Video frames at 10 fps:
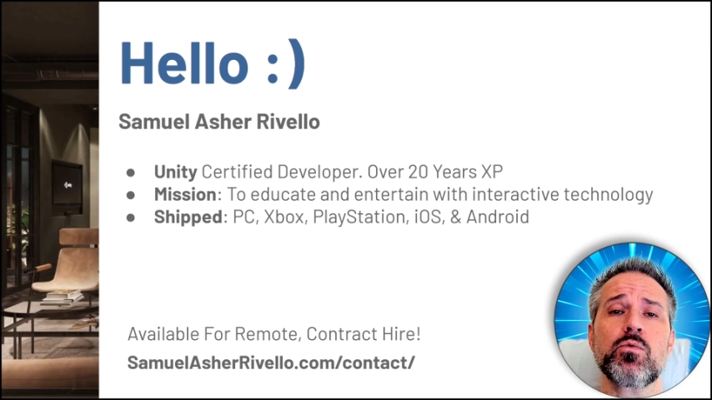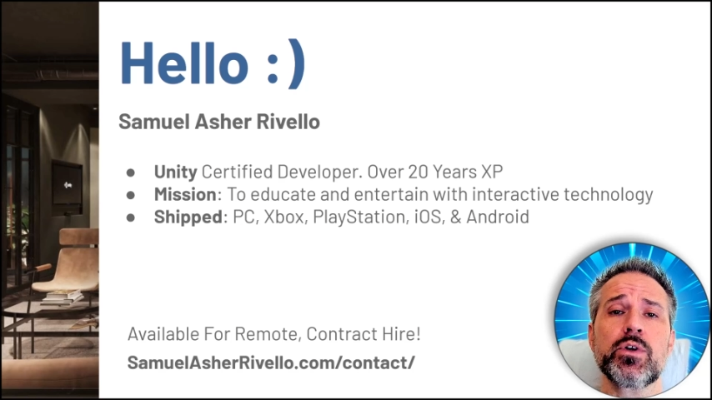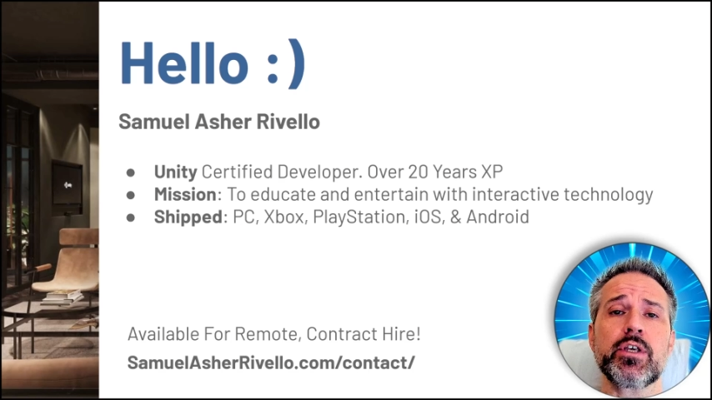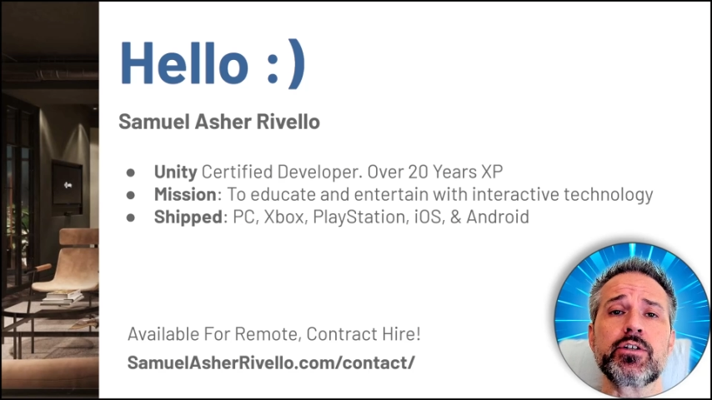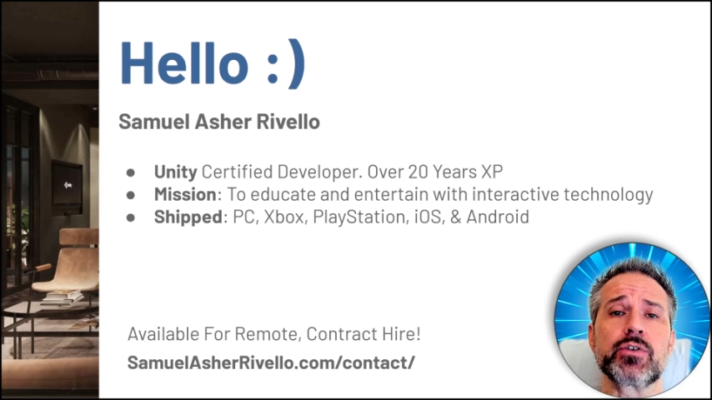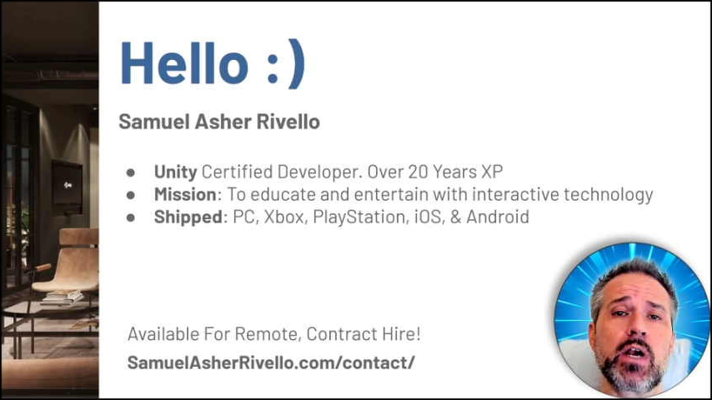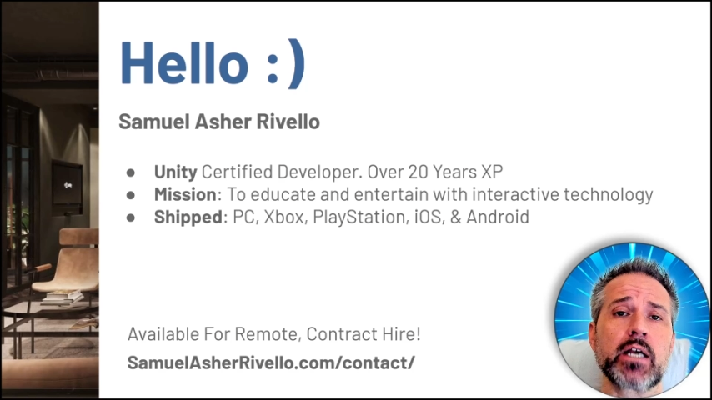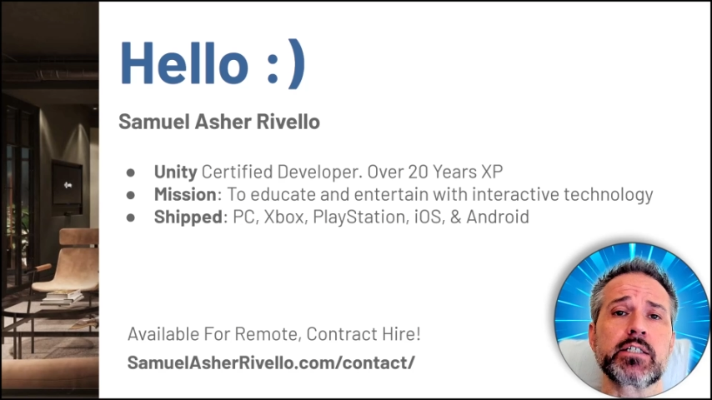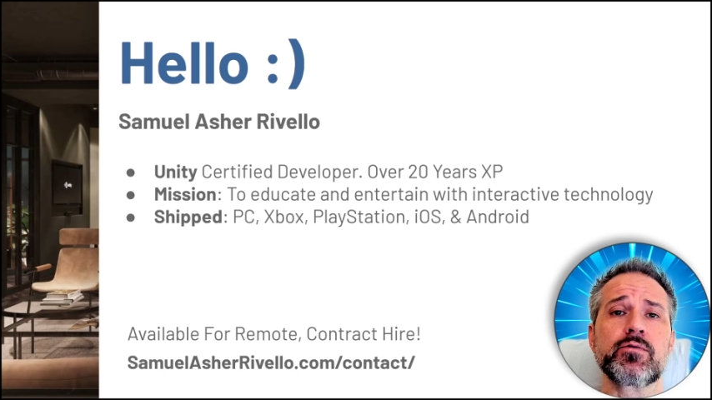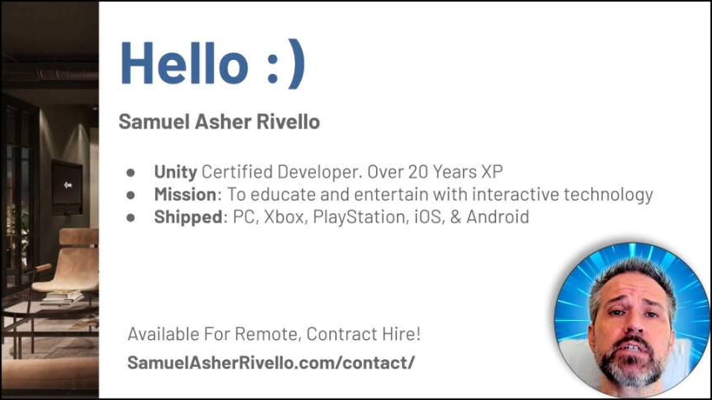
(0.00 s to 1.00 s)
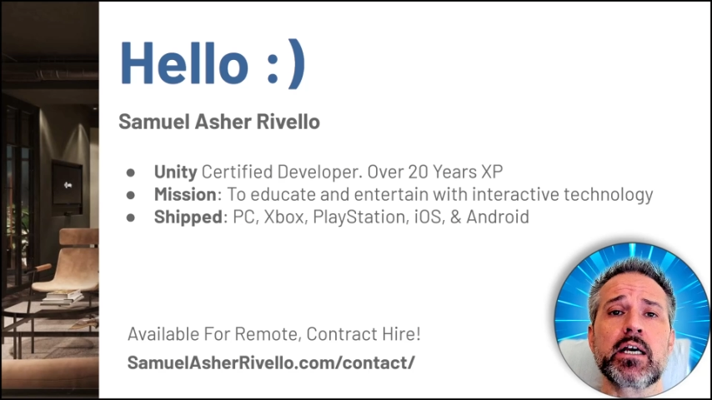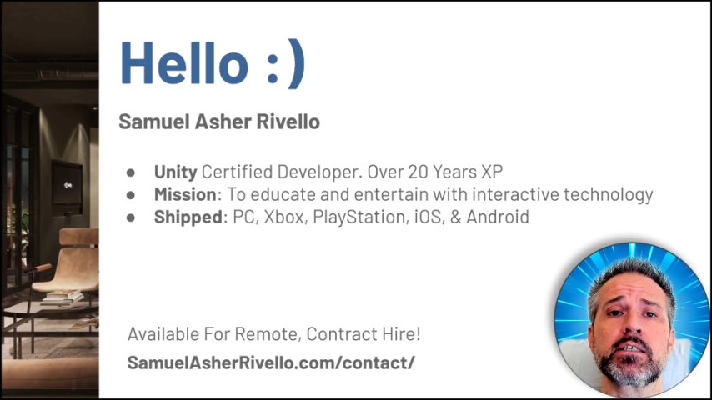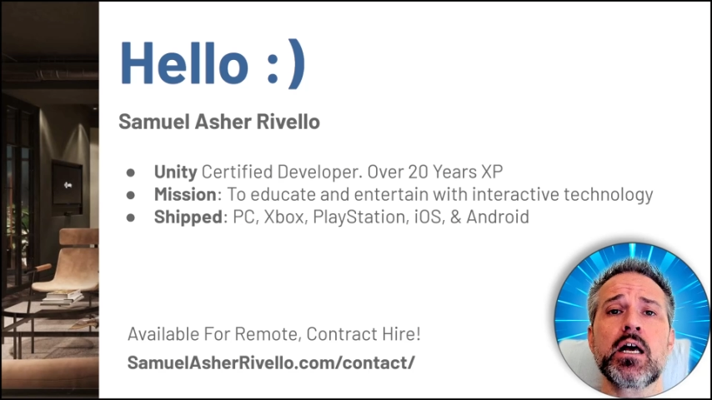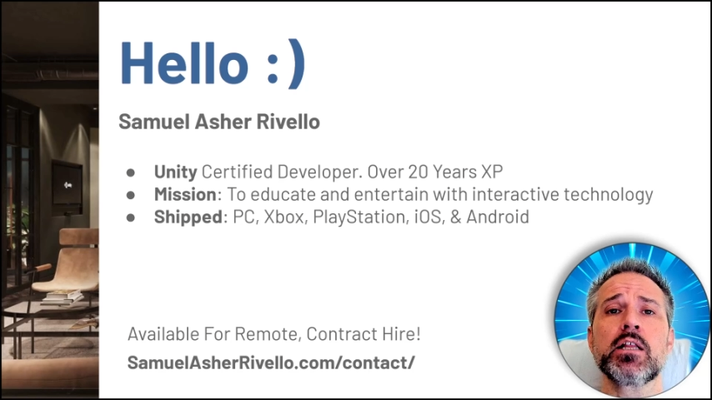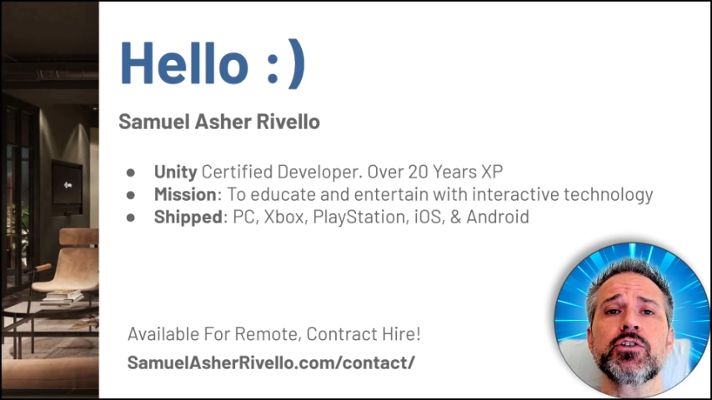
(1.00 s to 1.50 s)
with interactive
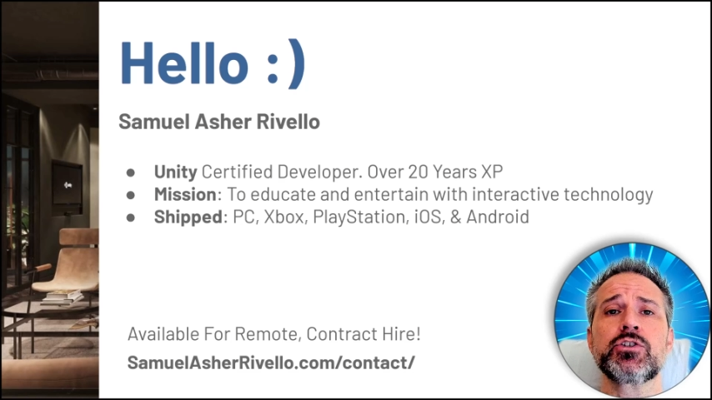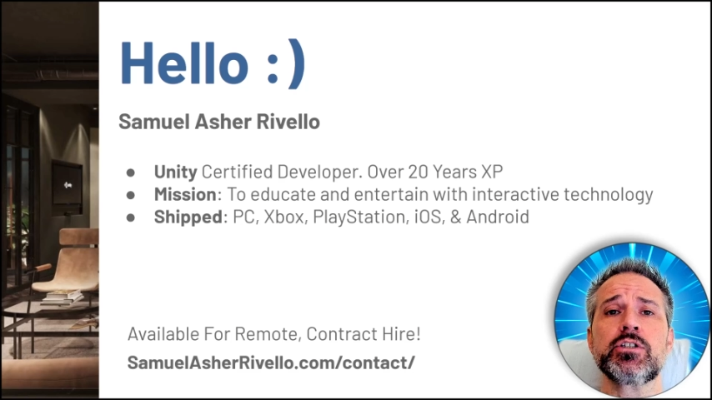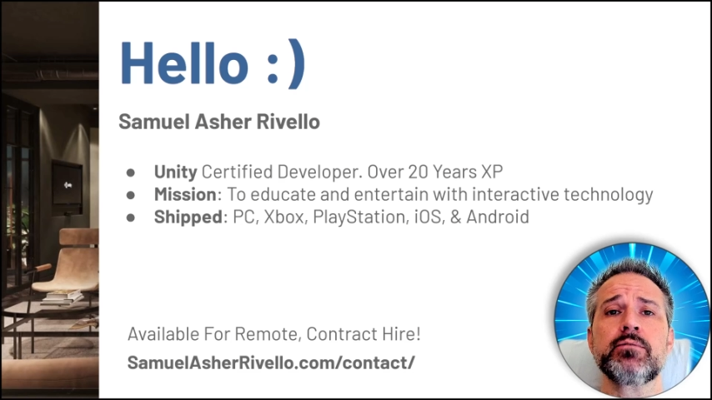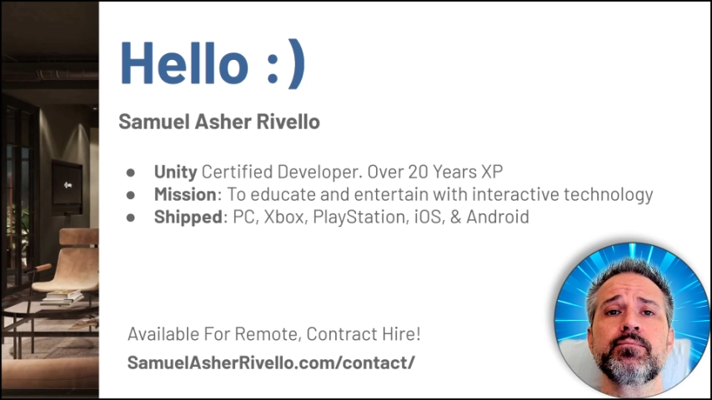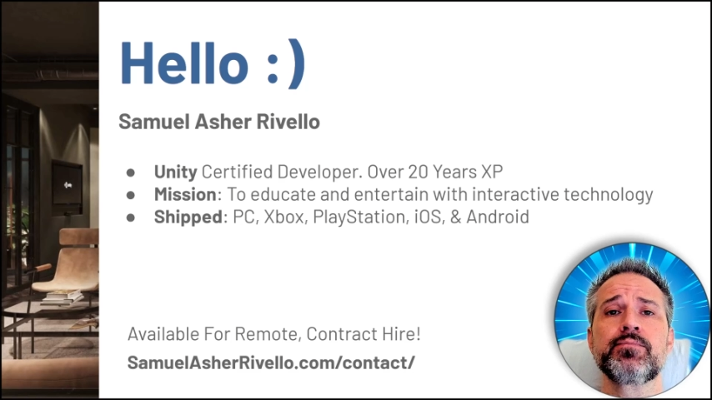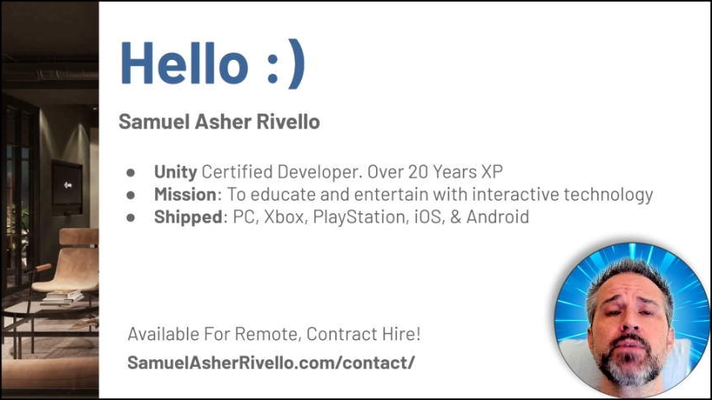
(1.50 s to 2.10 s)
technology,